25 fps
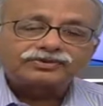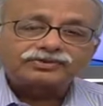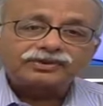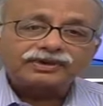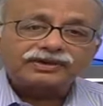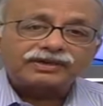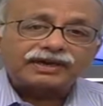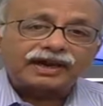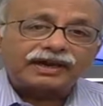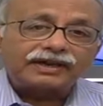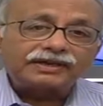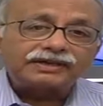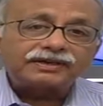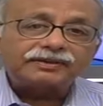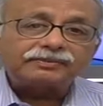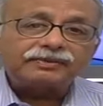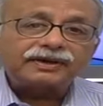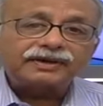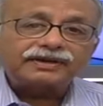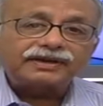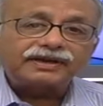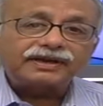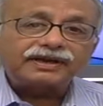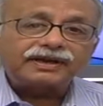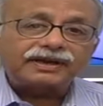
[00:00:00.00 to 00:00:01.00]
So it
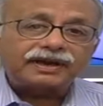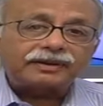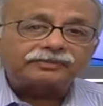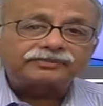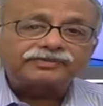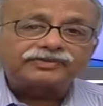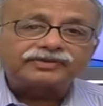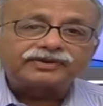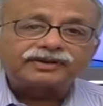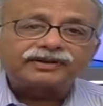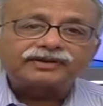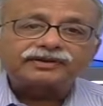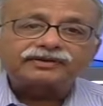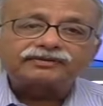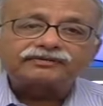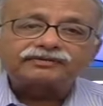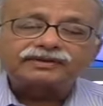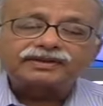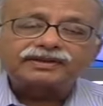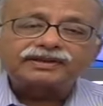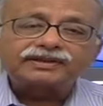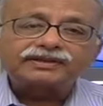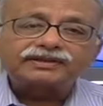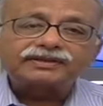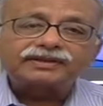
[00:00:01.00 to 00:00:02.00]
ultimately comes in
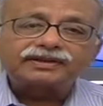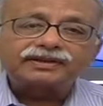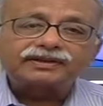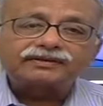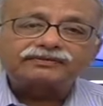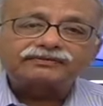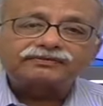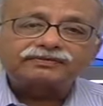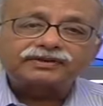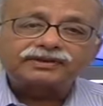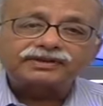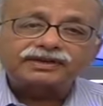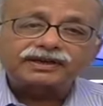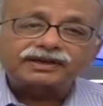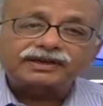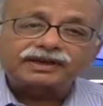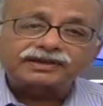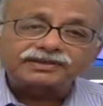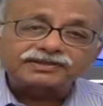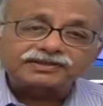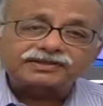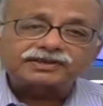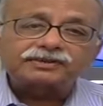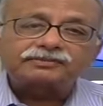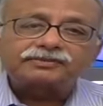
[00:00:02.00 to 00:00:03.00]
whether for the
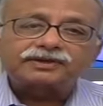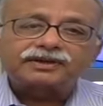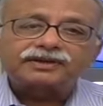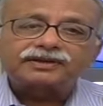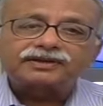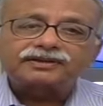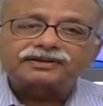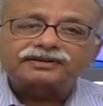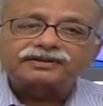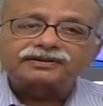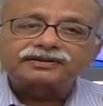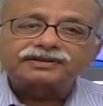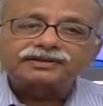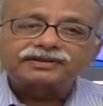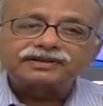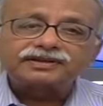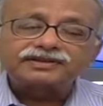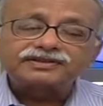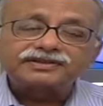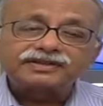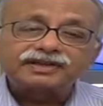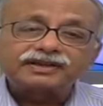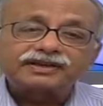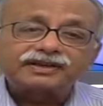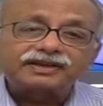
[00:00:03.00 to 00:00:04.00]
customer,
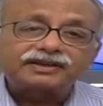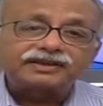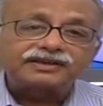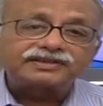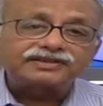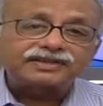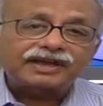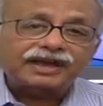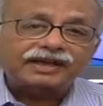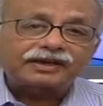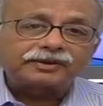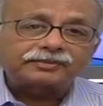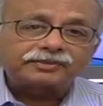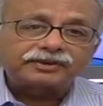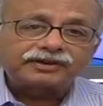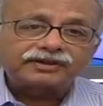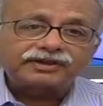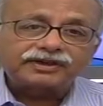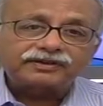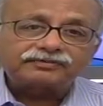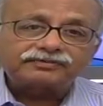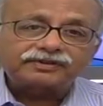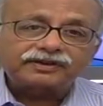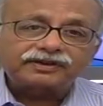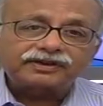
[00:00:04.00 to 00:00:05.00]
is there a
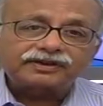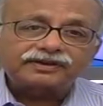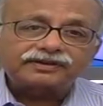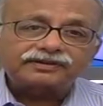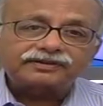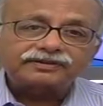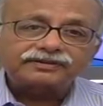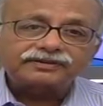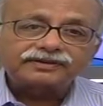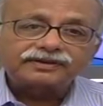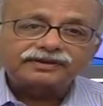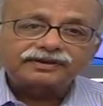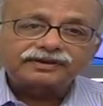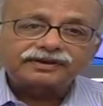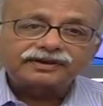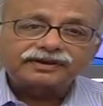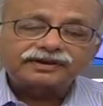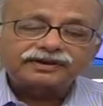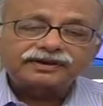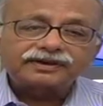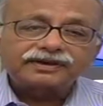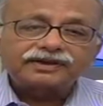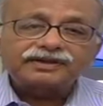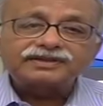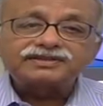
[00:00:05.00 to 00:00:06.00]
desirability for it?
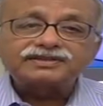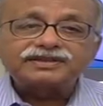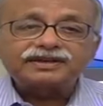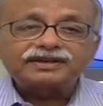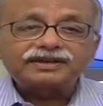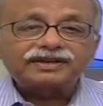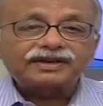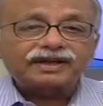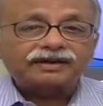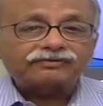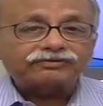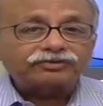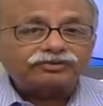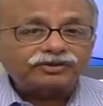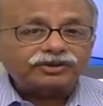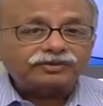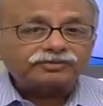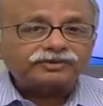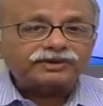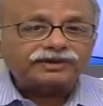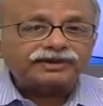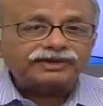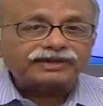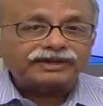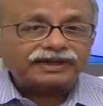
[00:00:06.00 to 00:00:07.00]
Is there an
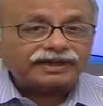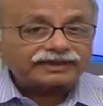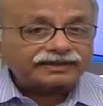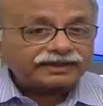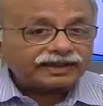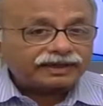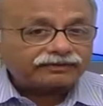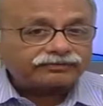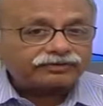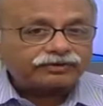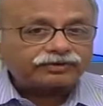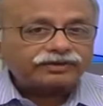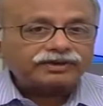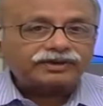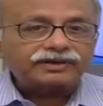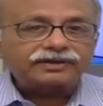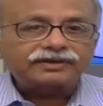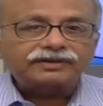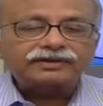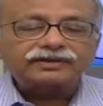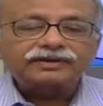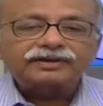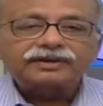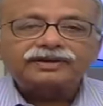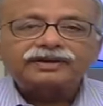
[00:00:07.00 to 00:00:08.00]
affordability? Can they afford
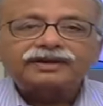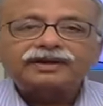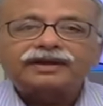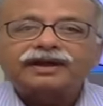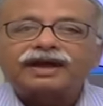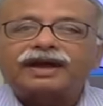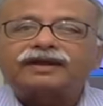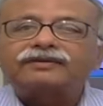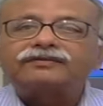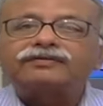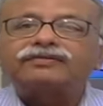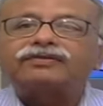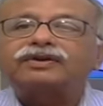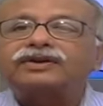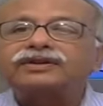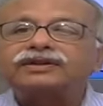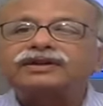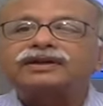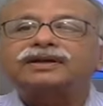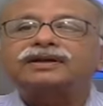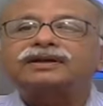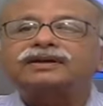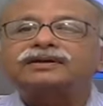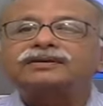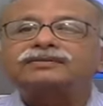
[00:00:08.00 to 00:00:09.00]
it? And for
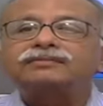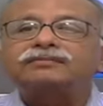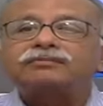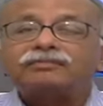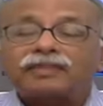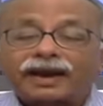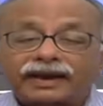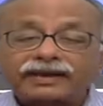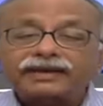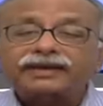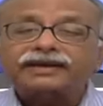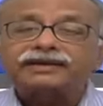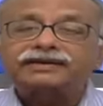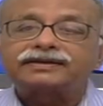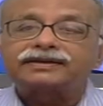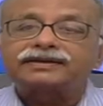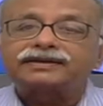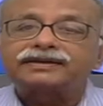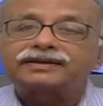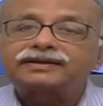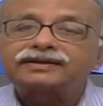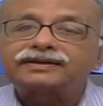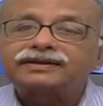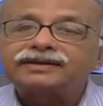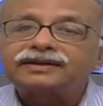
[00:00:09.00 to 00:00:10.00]
the
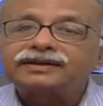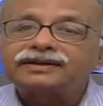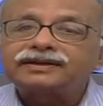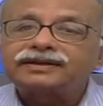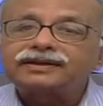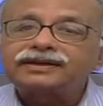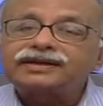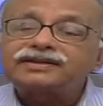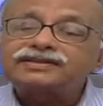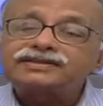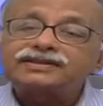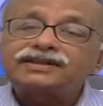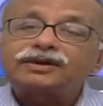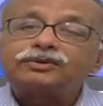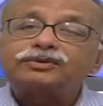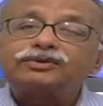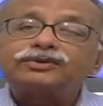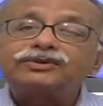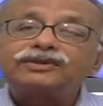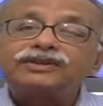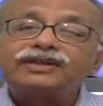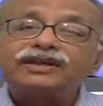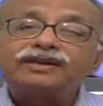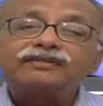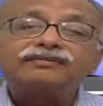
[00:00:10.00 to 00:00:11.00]
marketer, is the
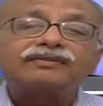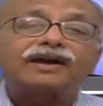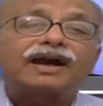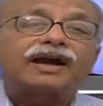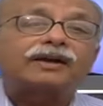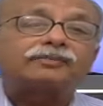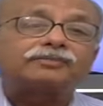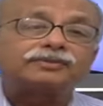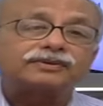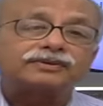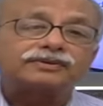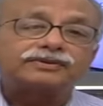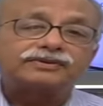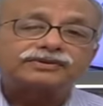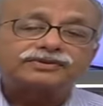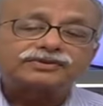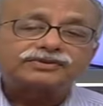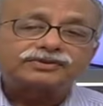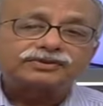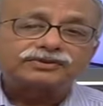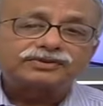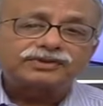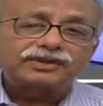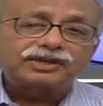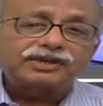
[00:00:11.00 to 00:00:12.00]
whole thing viable?
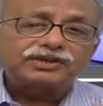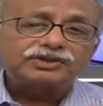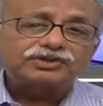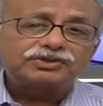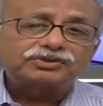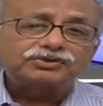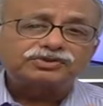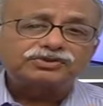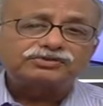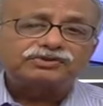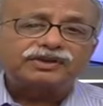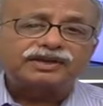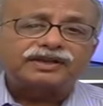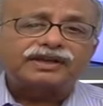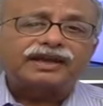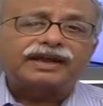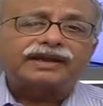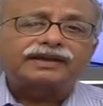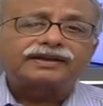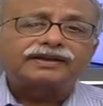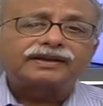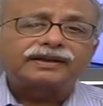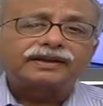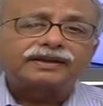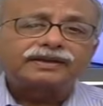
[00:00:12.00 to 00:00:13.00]
So three issues we
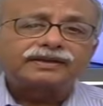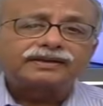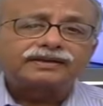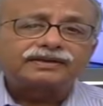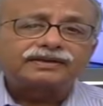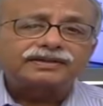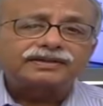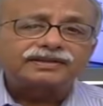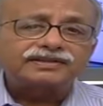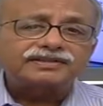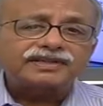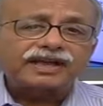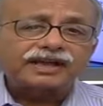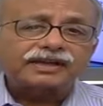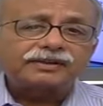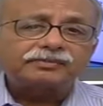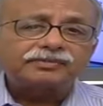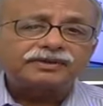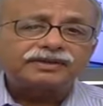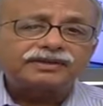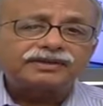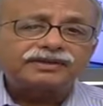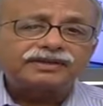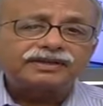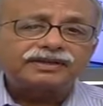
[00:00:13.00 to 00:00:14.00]
get:
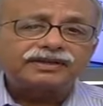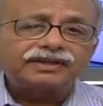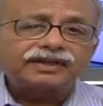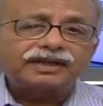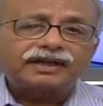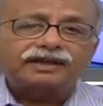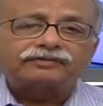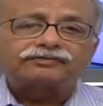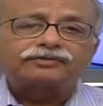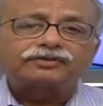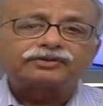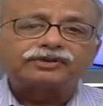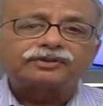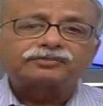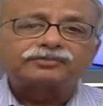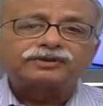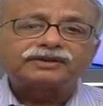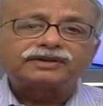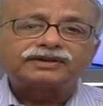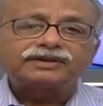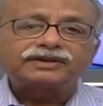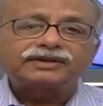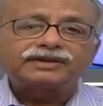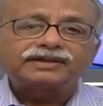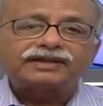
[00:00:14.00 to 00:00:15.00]
desirability,
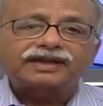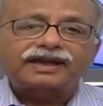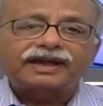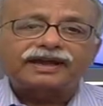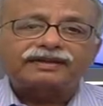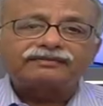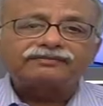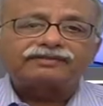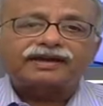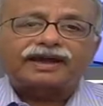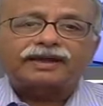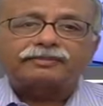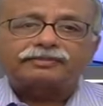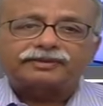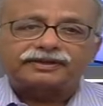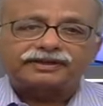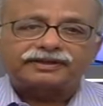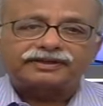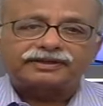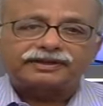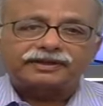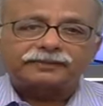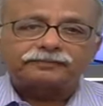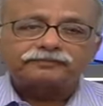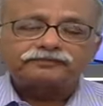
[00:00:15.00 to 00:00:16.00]
affordability, and
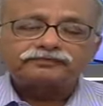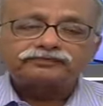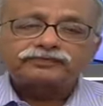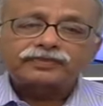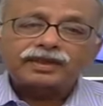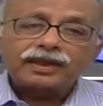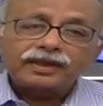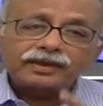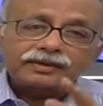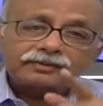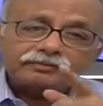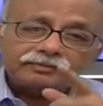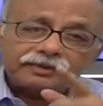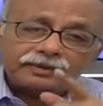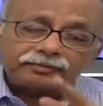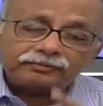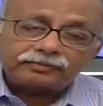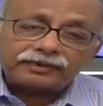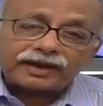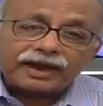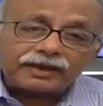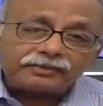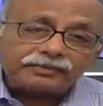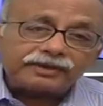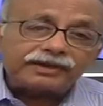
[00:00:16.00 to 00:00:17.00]
viability.
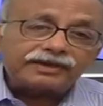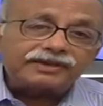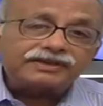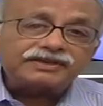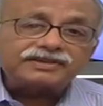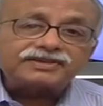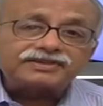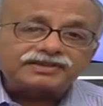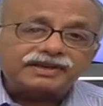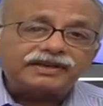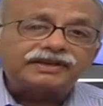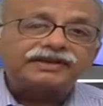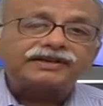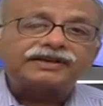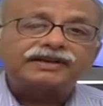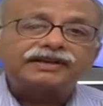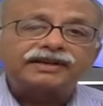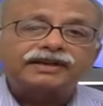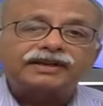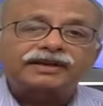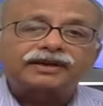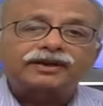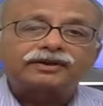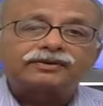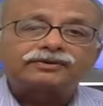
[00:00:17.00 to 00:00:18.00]
But primarily it is
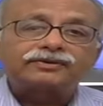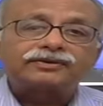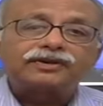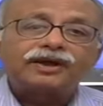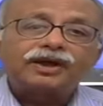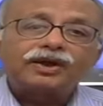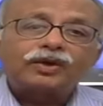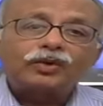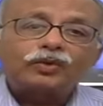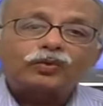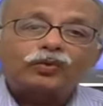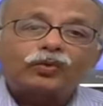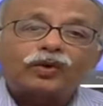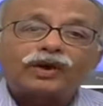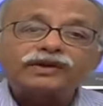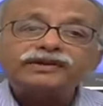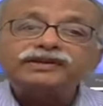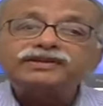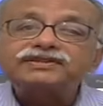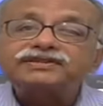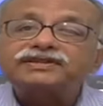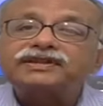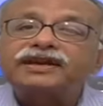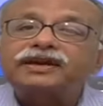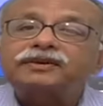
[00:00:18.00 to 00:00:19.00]
centering around
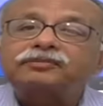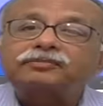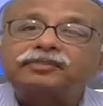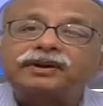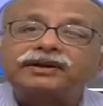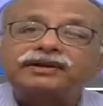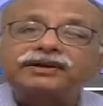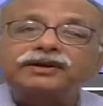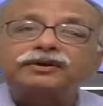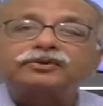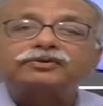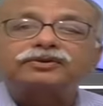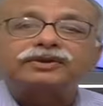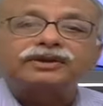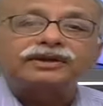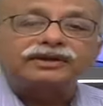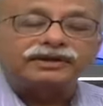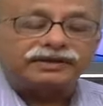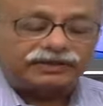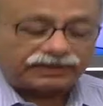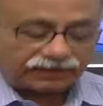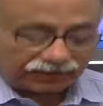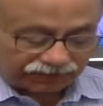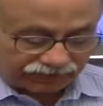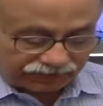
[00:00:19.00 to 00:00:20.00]
what is that particular
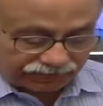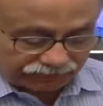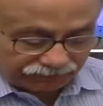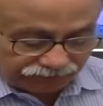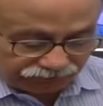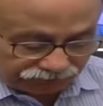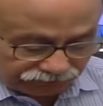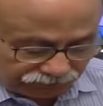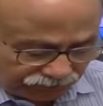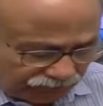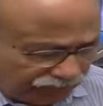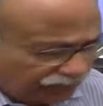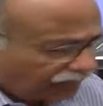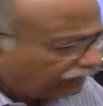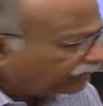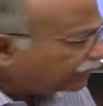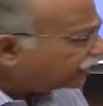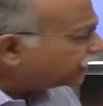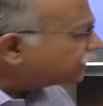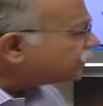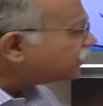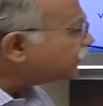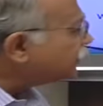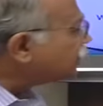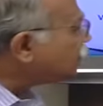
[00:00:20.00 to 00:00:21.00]
need. Now
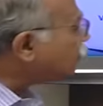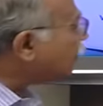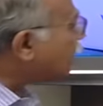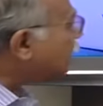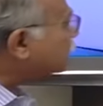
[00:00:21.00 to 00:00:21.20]
let us see